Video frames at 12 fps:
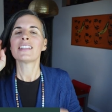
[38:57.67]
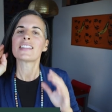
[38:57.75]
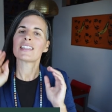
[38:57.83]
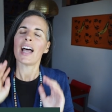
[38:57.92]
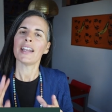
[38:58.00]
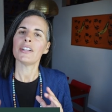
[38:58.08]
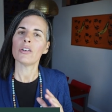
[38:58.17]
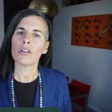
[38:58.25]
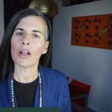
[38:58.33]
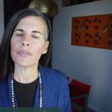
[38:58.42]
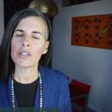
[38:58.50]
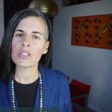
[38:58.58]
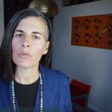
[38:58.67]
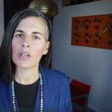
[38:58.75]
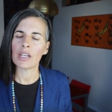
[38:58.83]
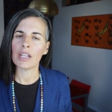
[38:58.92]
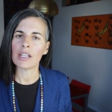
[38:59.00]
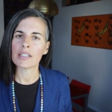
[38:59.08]
The side note on this
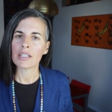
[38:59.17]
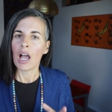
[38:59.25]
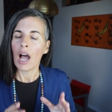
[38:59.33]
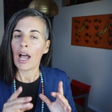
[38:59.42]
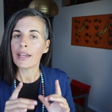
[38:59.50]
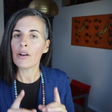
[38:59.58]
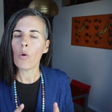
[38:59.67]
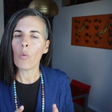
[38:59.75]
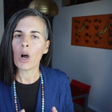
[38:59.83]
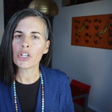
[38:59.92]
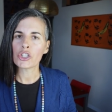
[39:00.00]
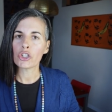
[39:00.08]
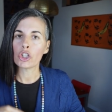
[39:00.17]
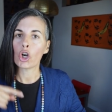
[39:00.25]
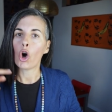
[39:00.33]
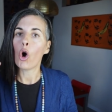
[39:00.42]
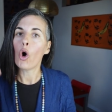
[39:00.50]
one is I don't want you to